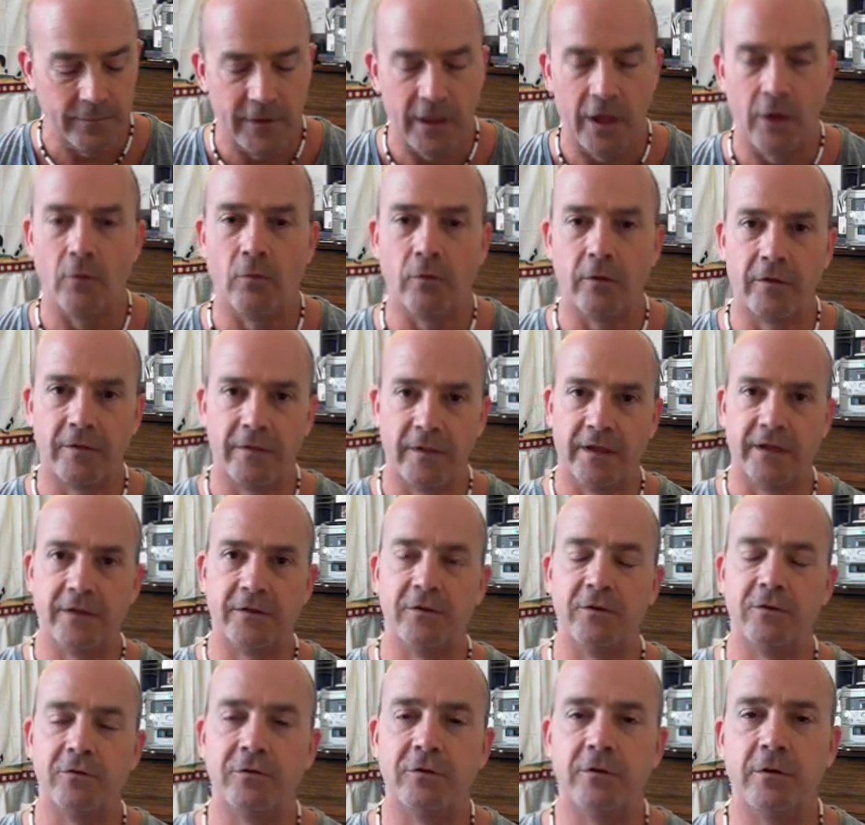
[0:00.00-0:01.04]
I want to
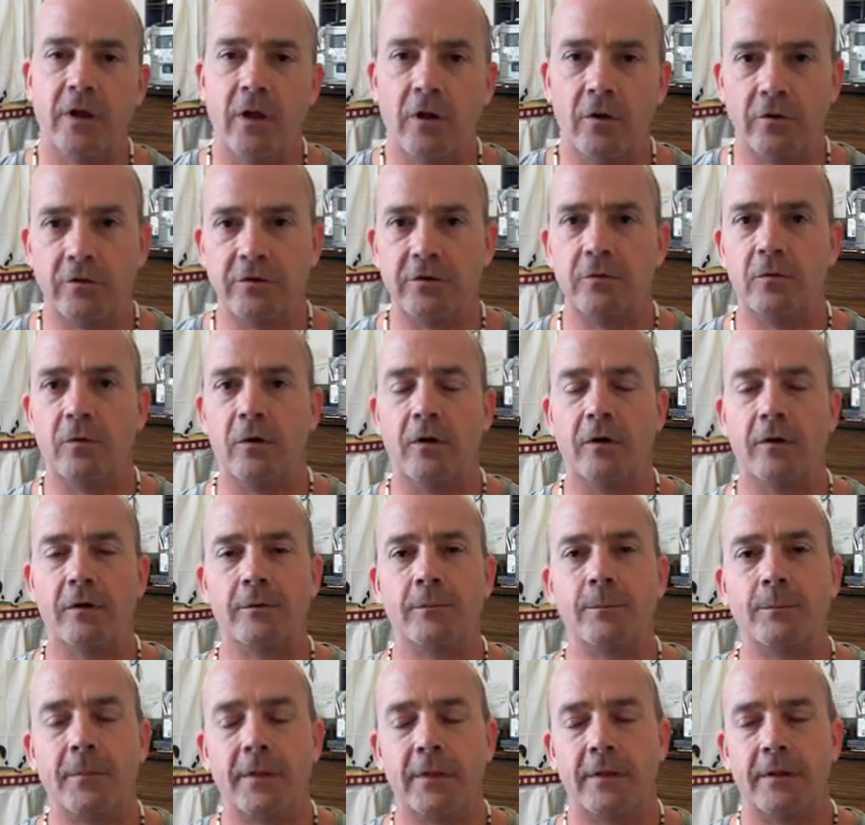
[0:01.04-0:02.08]
thank you. You know who you are.